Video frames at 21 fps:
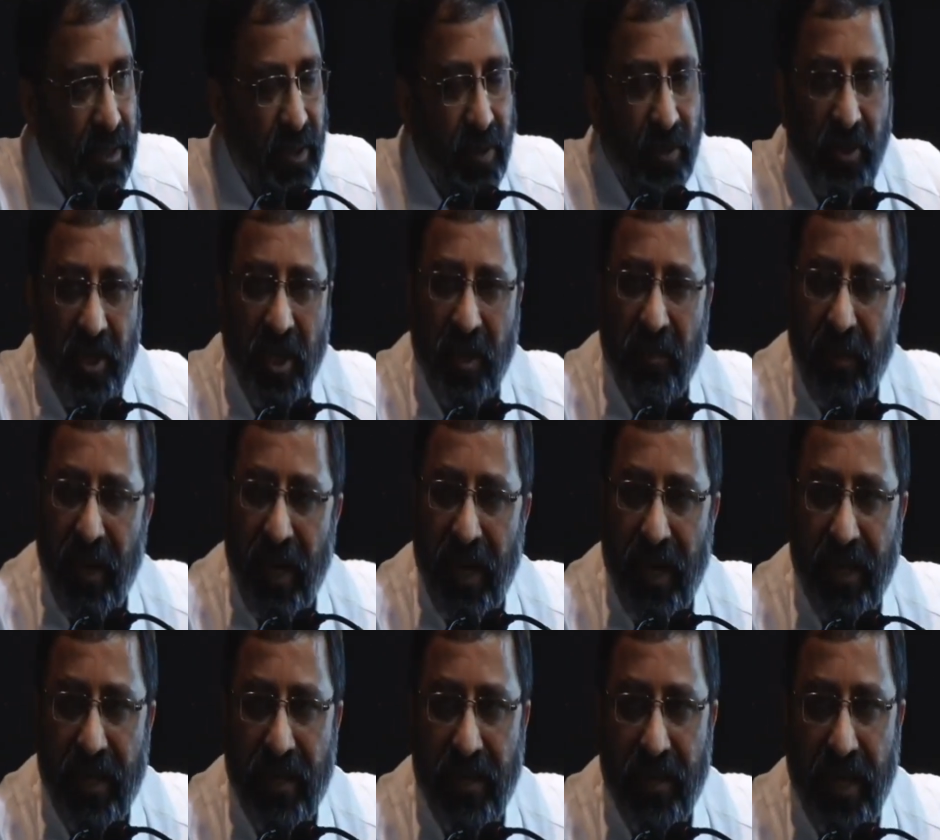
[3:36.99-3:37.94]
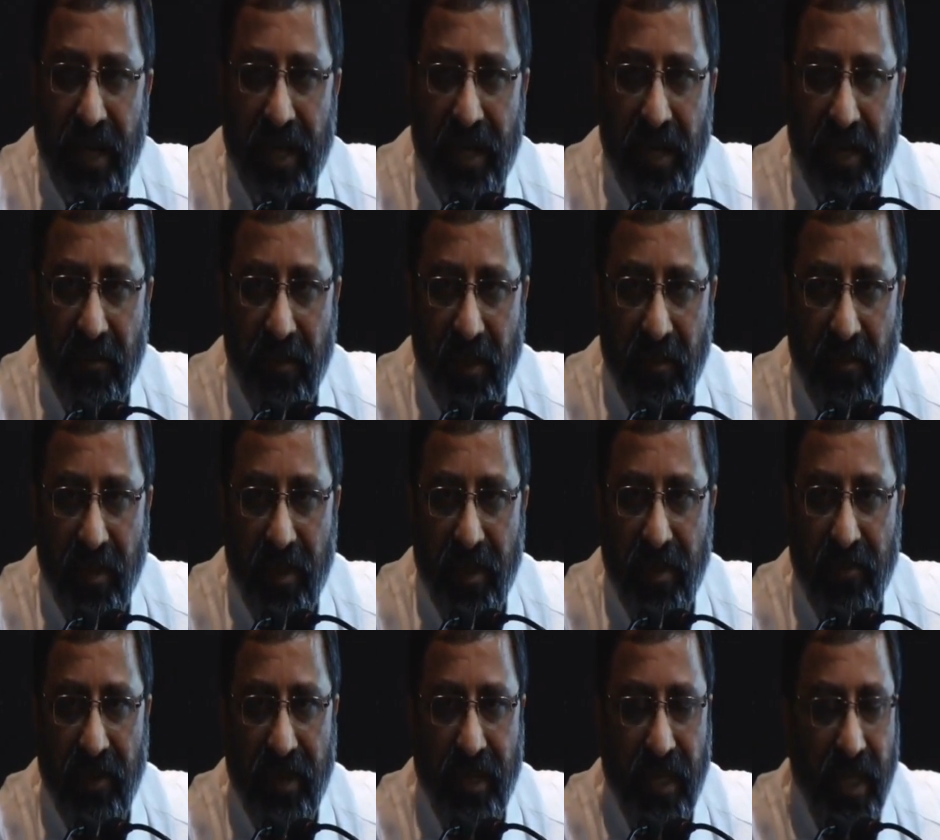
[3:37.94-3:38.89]
Looking back, I
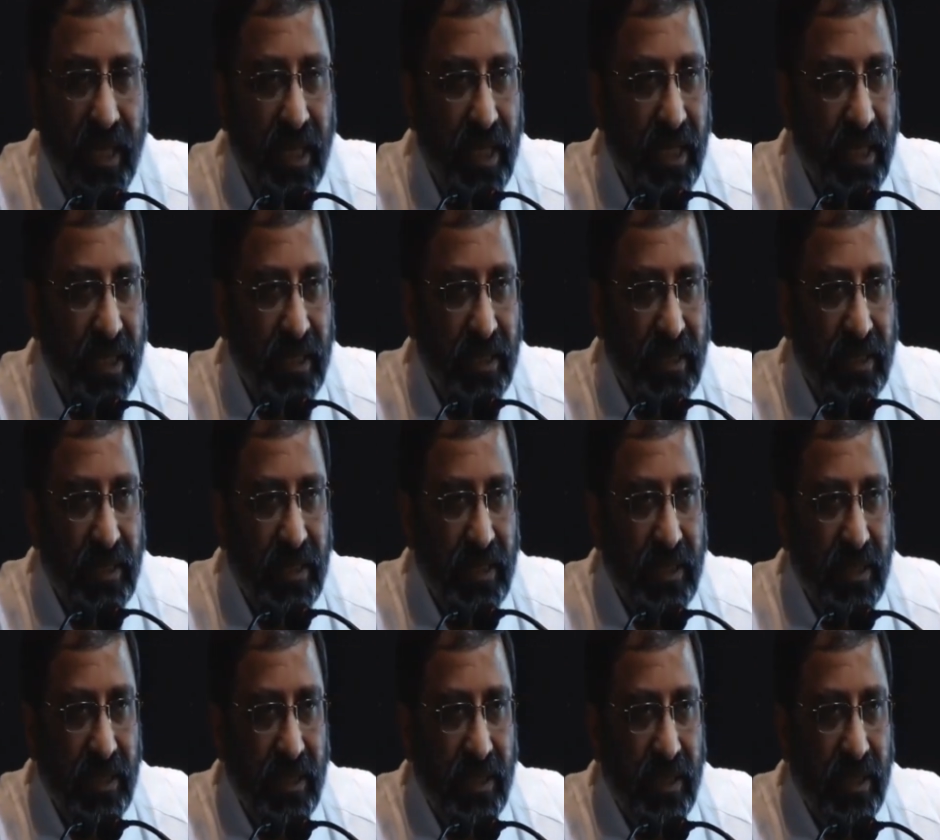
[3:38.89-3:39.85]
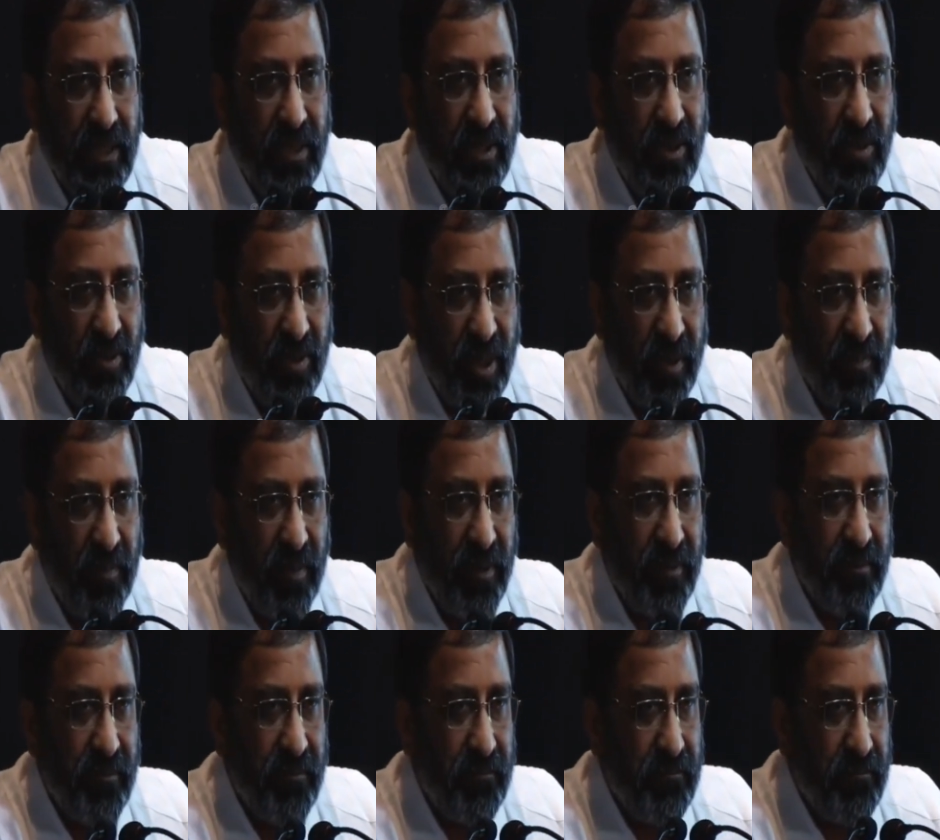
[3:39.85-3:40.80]
remember when I took up
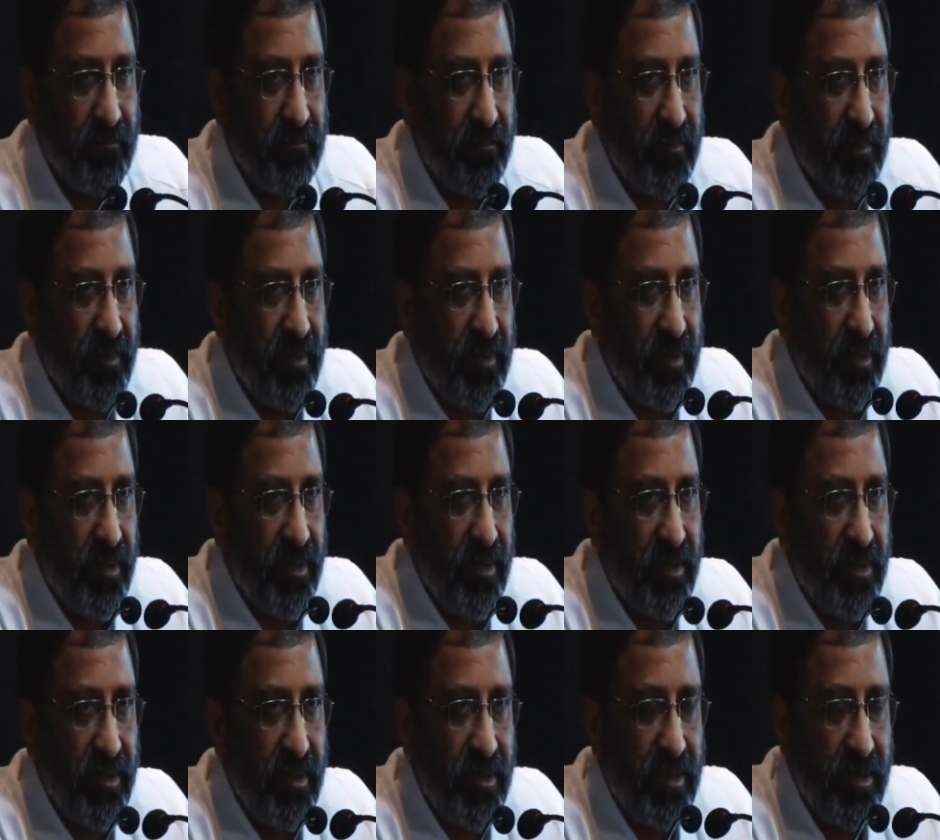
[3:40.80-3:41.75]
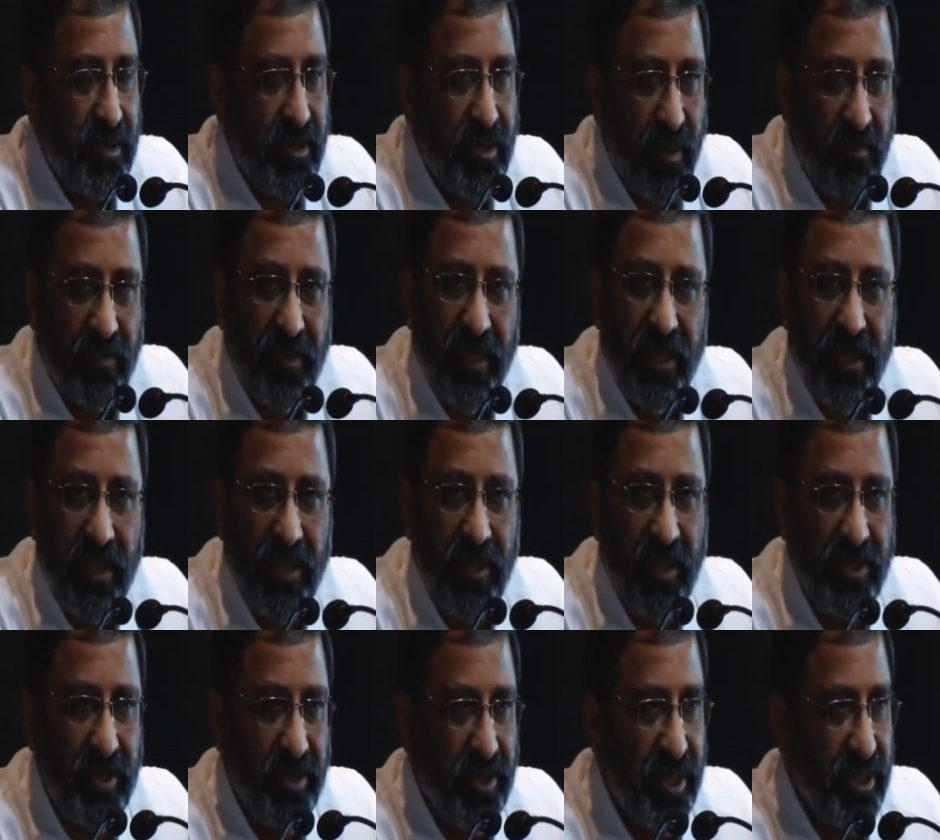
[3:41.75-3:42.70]
something in
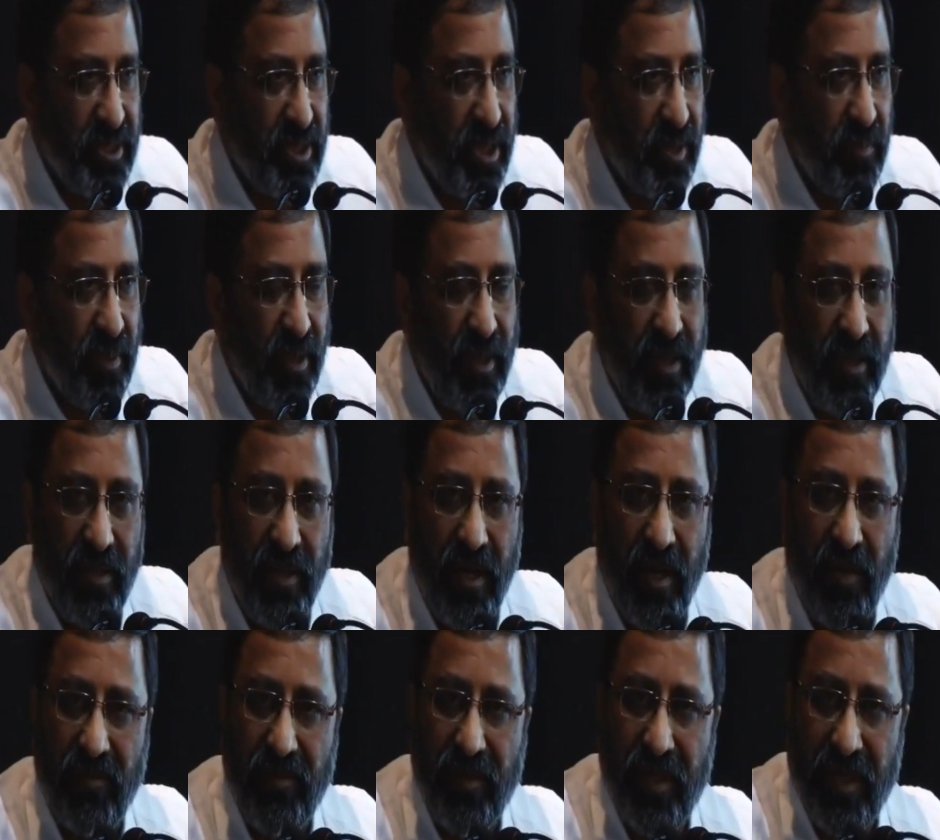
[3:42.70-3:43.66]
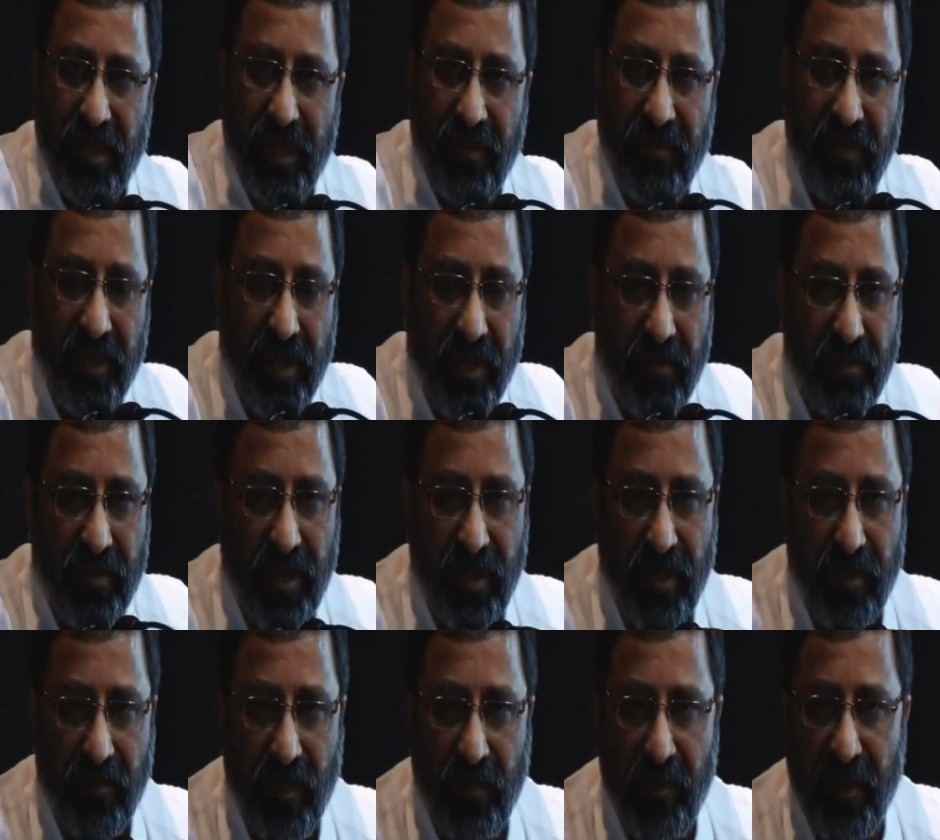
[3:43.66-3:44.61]
the educational world after giving up
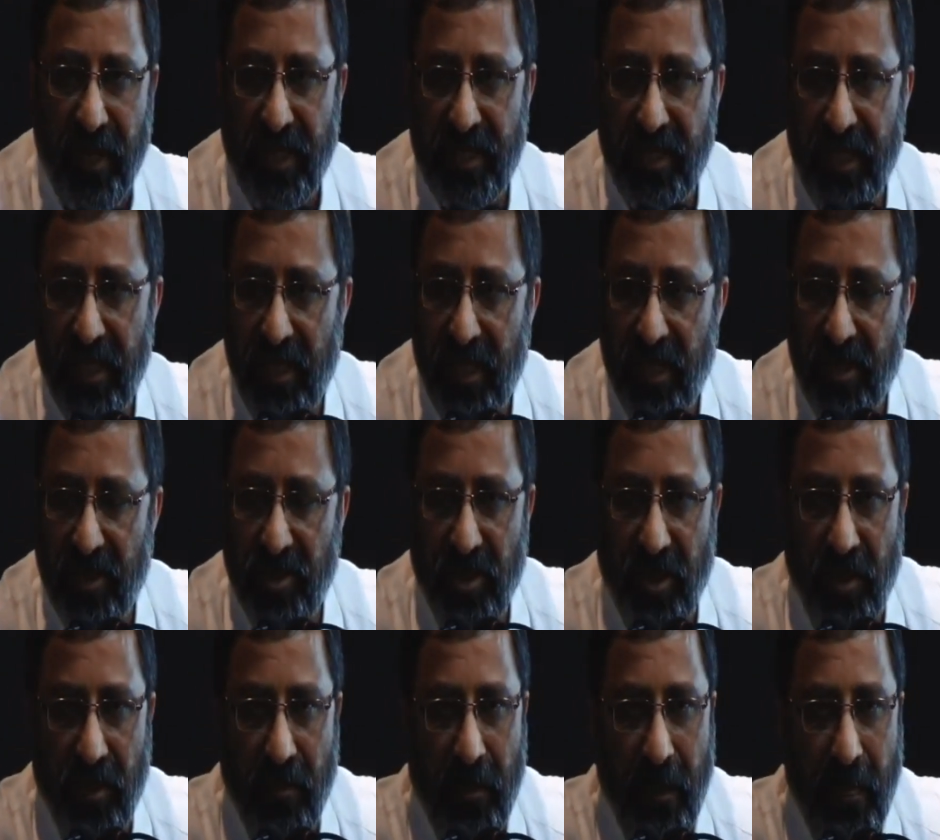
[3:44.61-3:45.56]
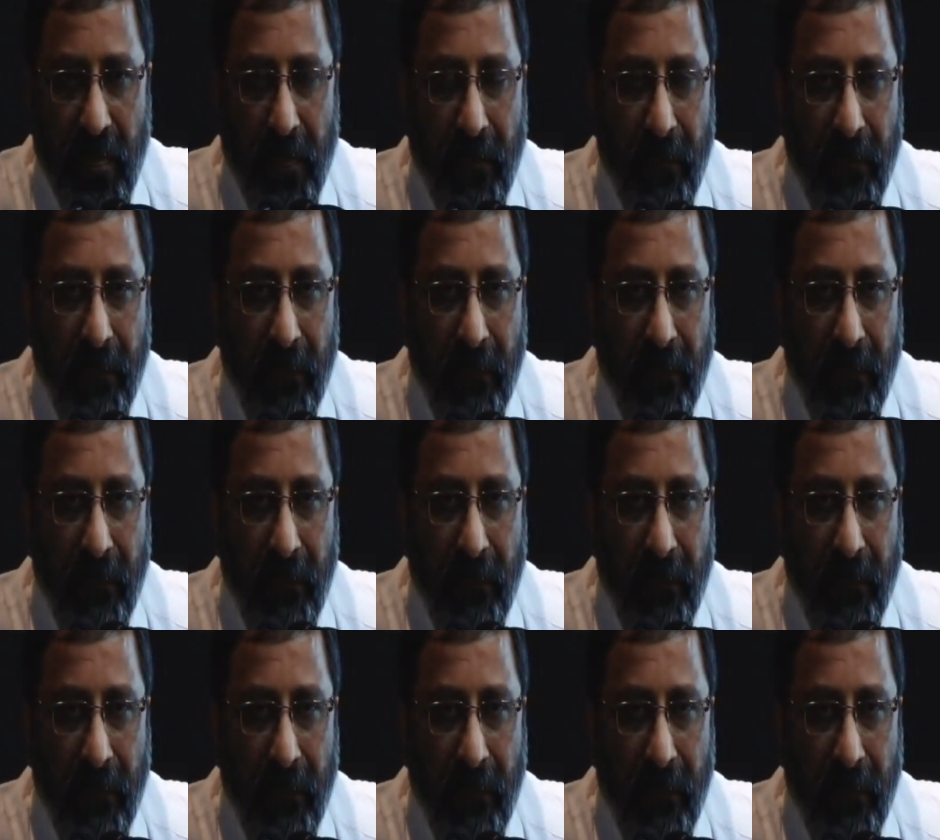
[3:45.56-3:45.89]
the public sector job.